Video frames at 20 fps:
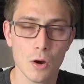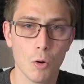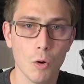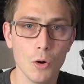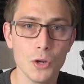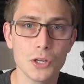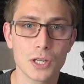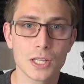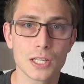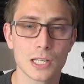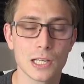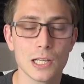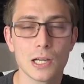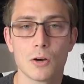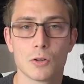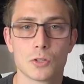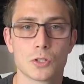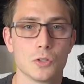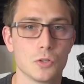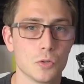or you can
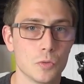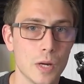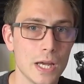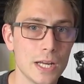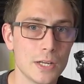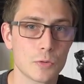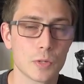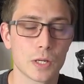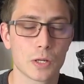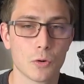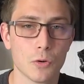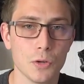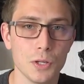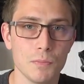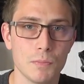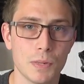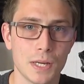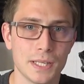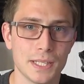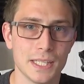click onto the red
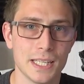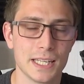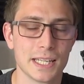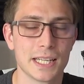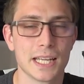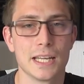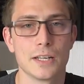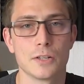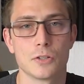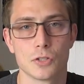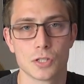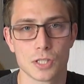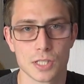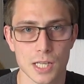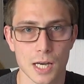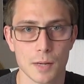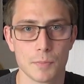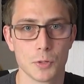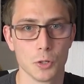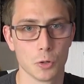recording button yet again to
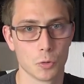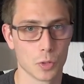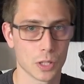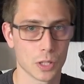stop your